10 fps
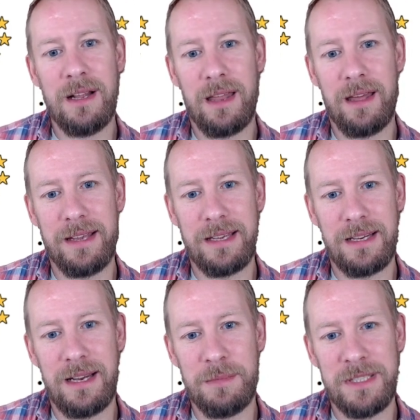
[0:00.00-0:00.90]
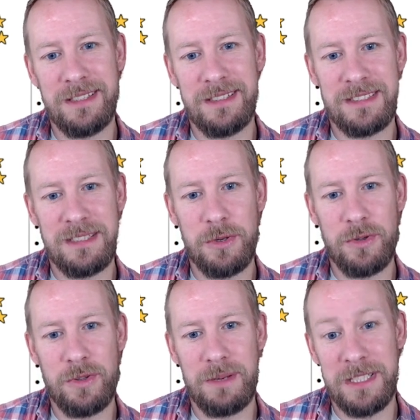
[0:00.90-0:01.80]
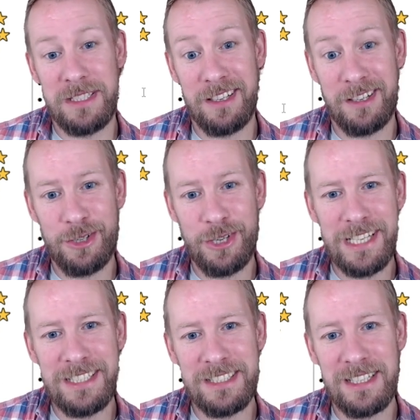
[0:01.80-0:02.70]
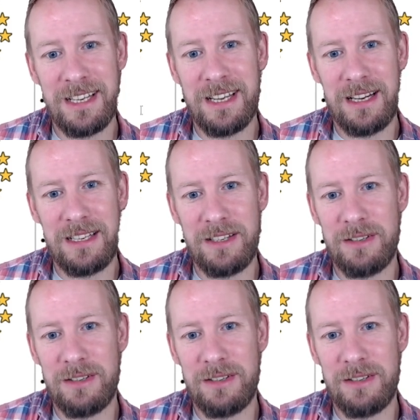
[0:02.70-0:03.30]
like, I'm missing a Sybil, I'm missing a Krisk, I don't,